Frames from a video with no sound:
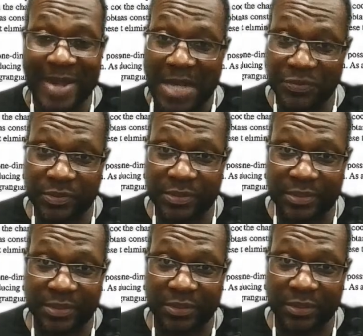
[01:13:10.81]
a
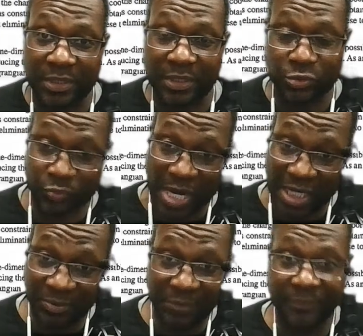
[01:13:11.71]
bachelor's in
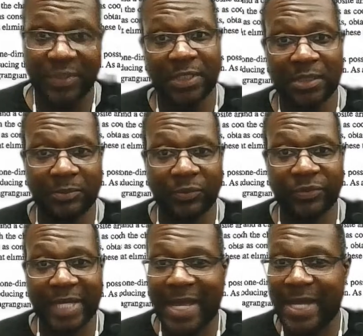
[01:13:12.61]
astronomy.
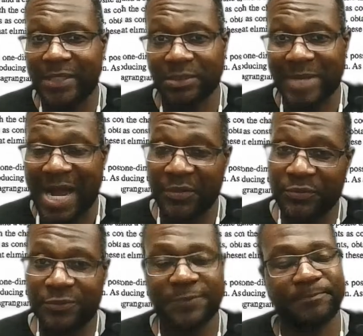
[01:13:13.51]
Both I had some
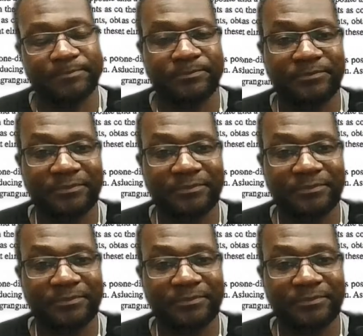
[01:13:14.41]
honors.